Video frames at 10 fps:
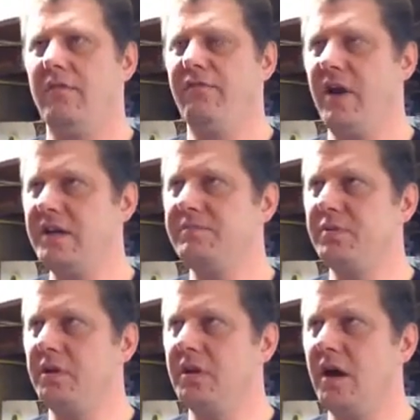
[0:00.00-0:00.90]
French
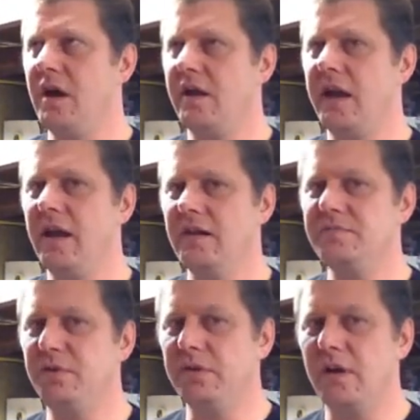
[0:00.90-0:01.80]
bulldog, English
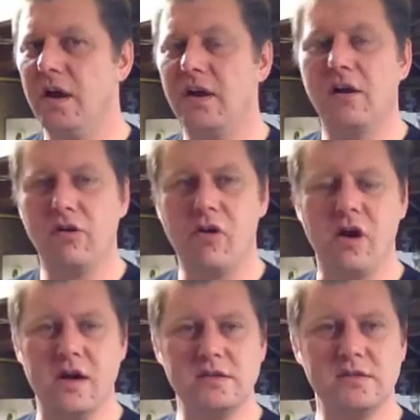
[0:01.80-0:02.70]
bulldog
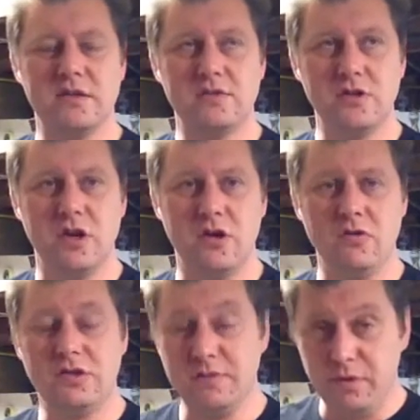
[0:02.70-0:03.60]
cross. So
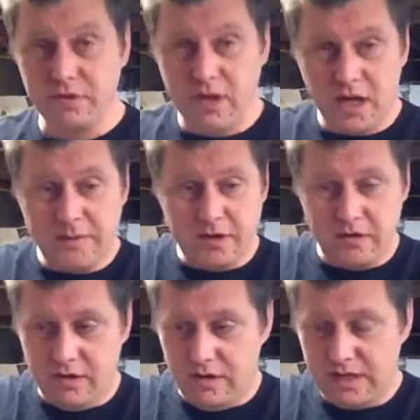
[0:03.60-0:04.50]
she's a bulldog about
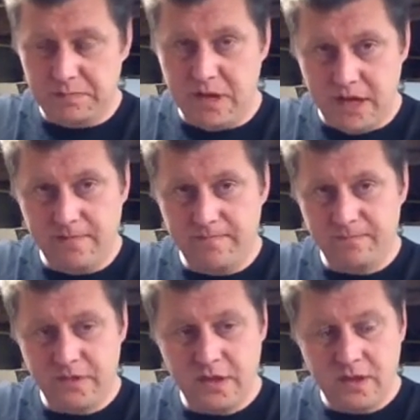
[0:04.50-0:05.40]
this big
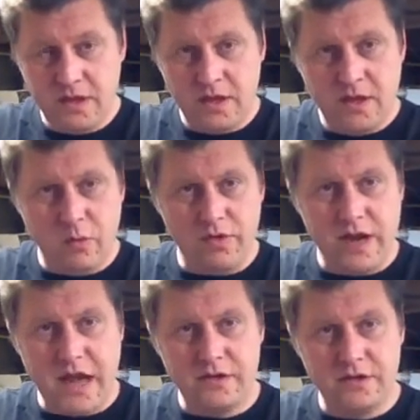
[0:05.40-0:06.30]
with an
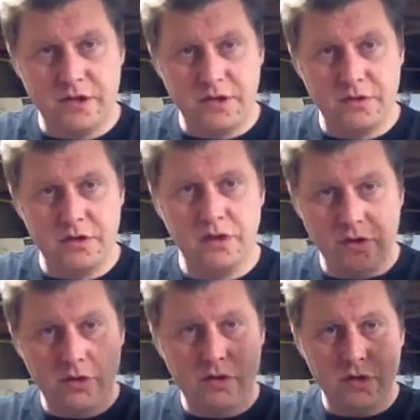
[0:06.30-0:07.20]
attitude
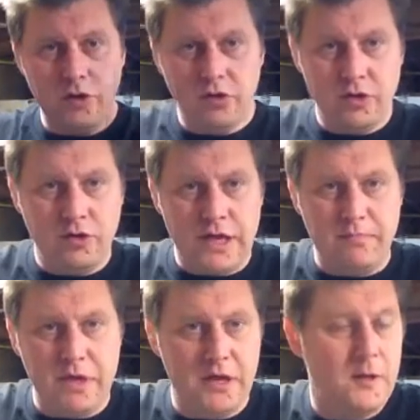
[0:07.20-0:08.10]
that
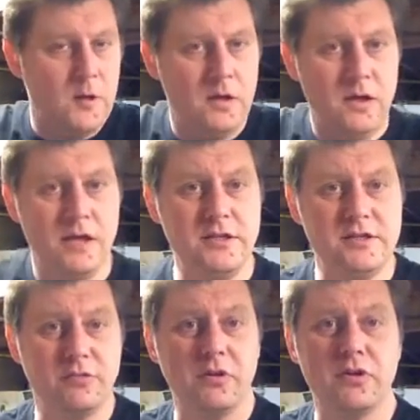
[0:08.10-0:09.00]
big. And she's
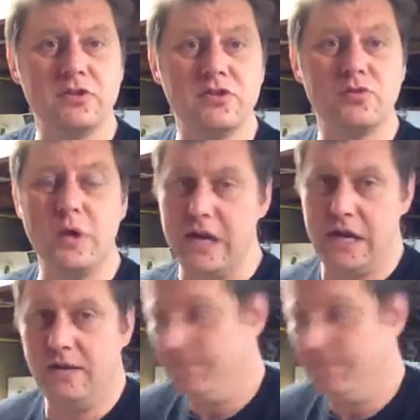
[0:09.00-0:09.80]
a real sweetie.